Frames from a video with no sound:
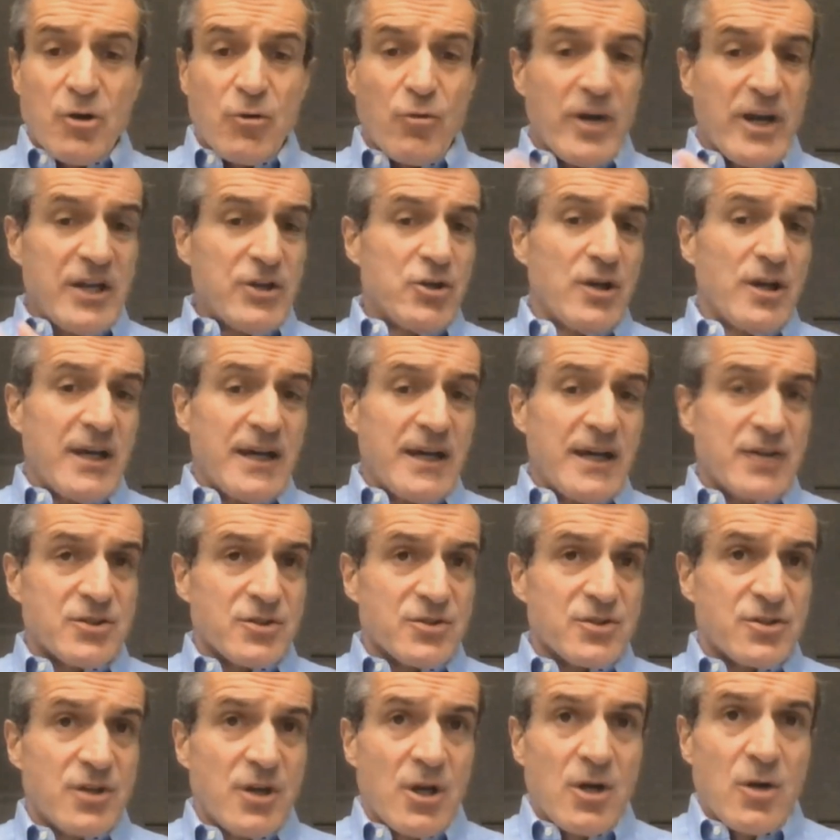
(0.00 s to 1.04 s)

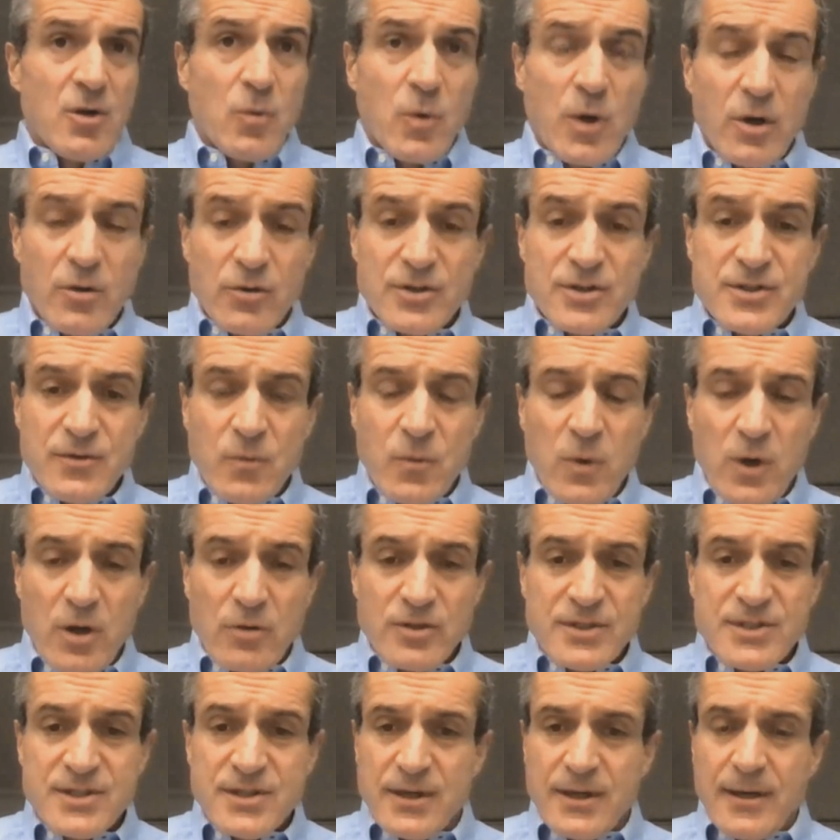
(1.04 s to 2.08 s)
Regulators won't
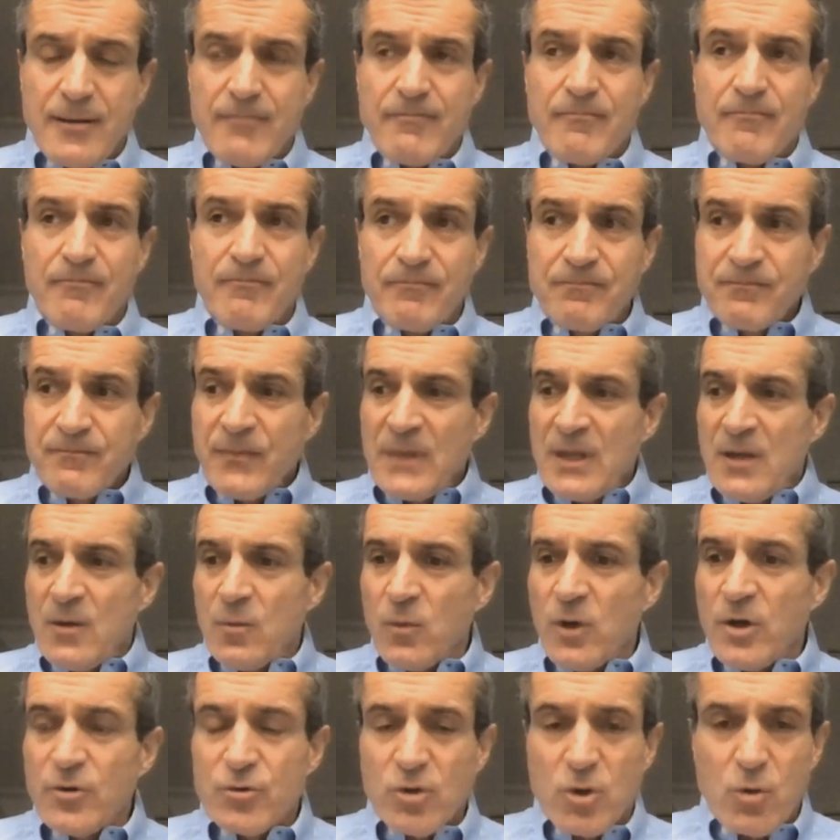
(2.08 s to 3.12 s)

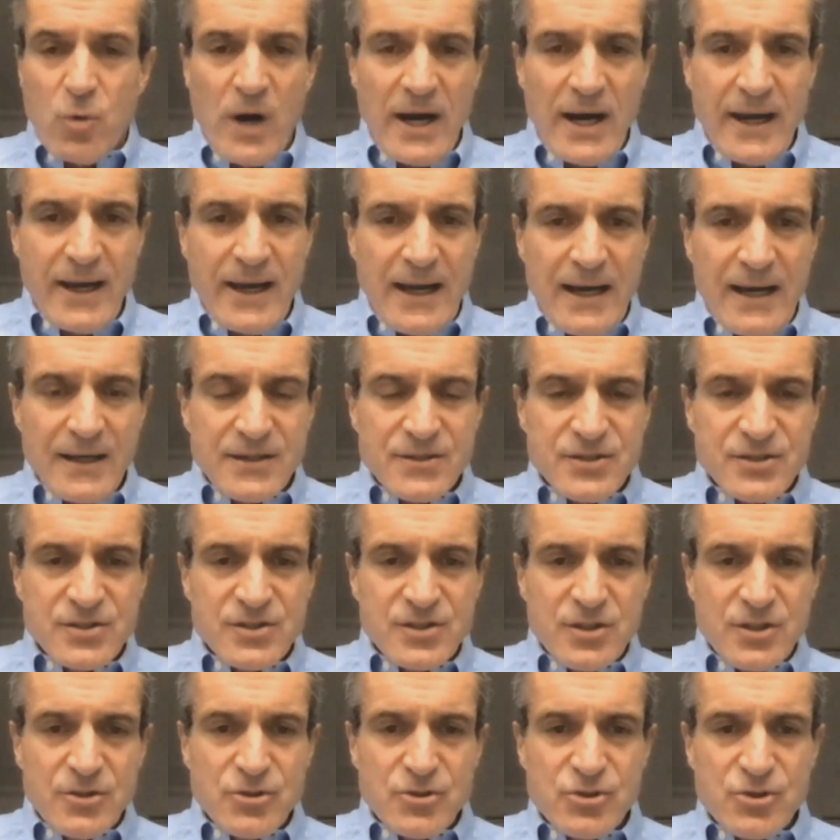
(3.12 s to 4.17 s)
require
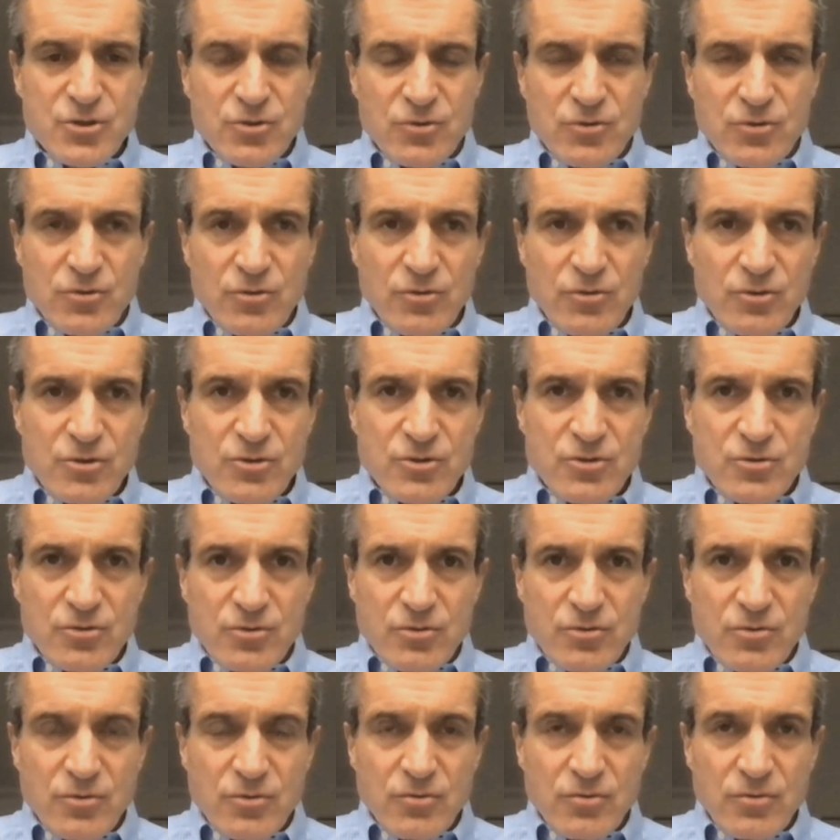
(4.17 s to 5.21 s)
us
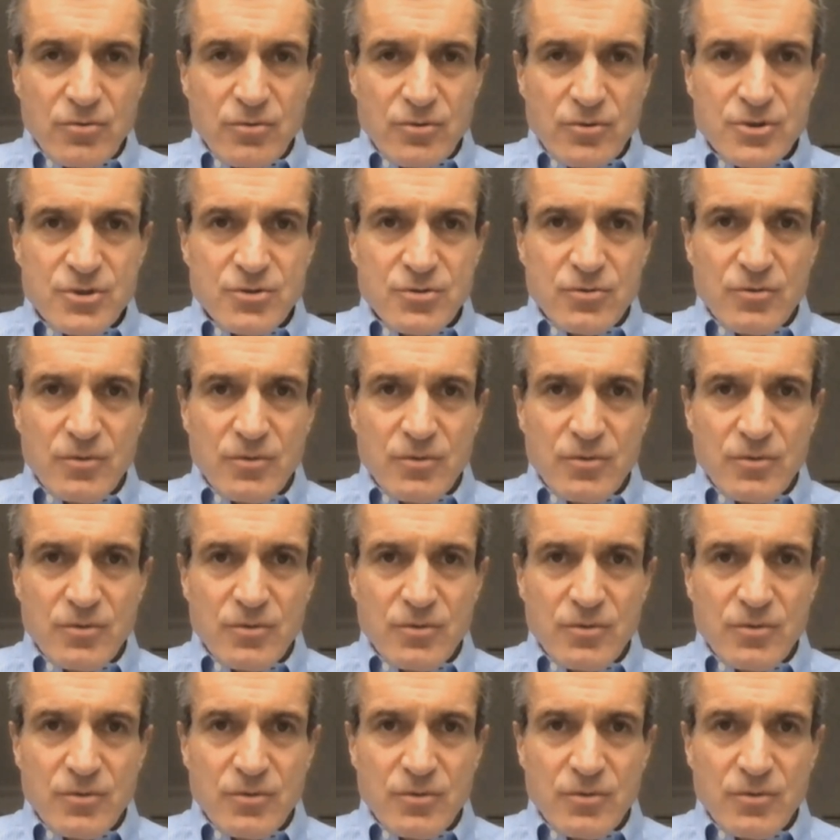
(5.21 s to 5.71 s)
to